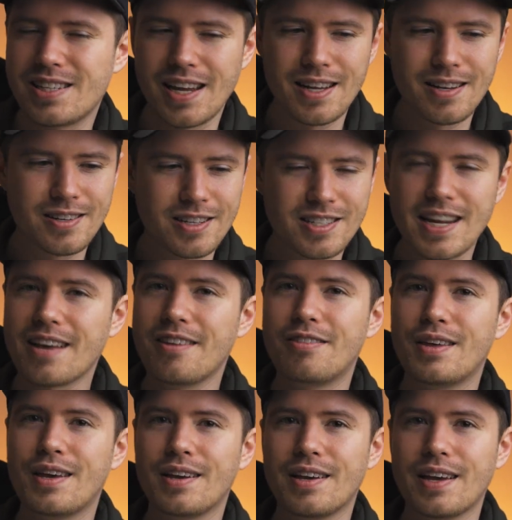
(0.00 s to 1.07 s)
And the second
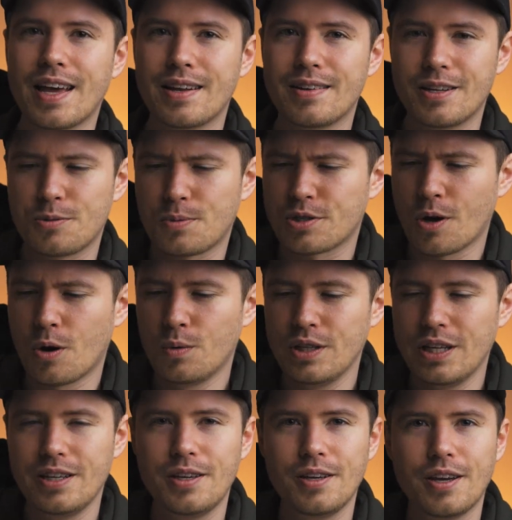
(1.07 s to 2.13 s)
thing, and this was
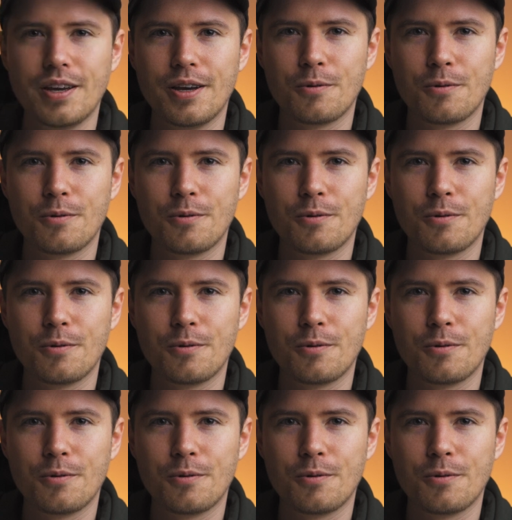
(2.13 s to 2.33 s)
only